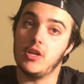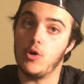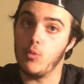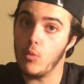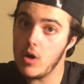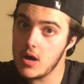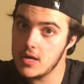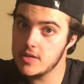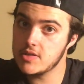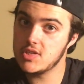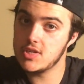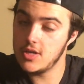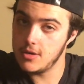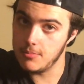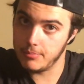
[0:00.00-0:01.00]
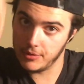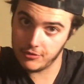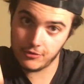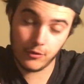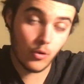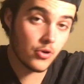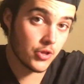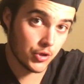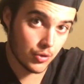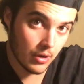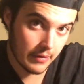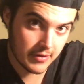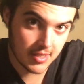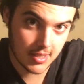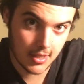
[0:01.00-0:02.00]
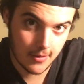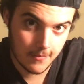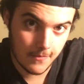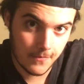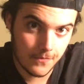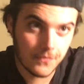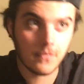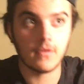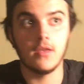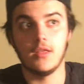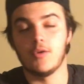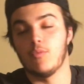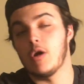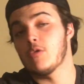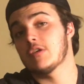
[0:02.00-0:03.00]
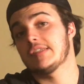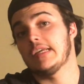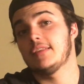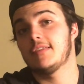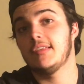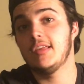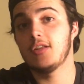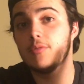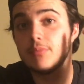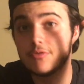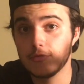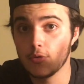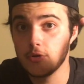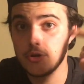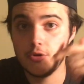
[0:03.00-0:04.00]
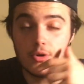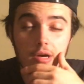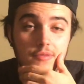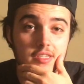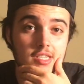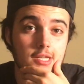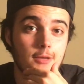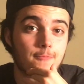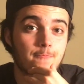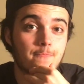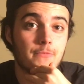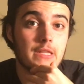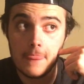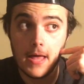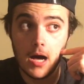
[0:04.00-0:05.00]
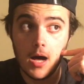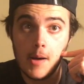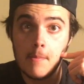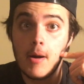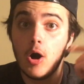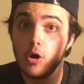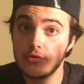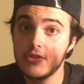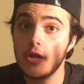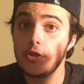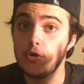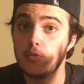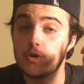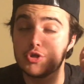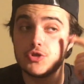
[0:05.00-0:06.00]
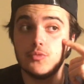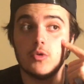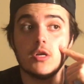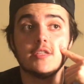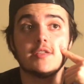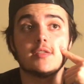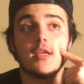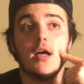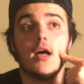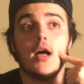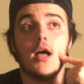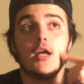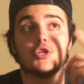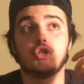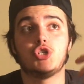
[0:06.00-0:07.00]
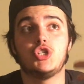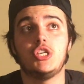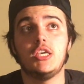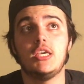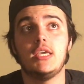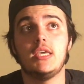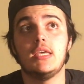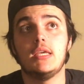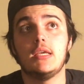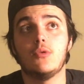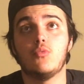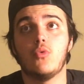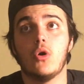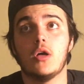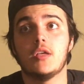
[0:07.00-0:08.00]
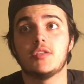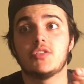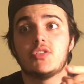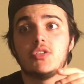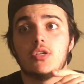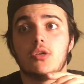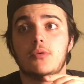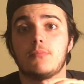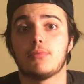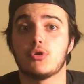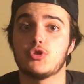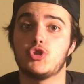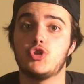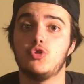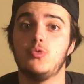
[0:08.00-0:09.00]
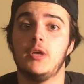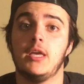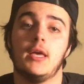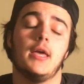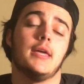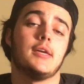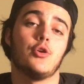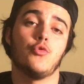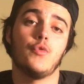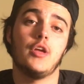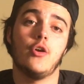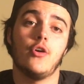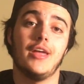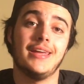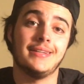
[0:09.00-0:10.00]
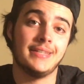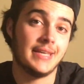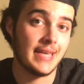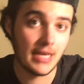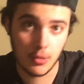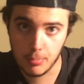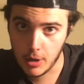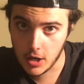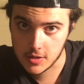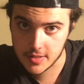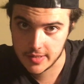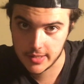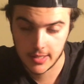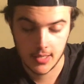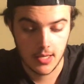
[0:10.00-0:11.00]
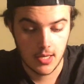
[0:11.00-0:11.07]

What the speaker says: was before the UFC. Where was Antonina before the UFC? I'll tell you where she was. She was pursuing a career in kickboxing,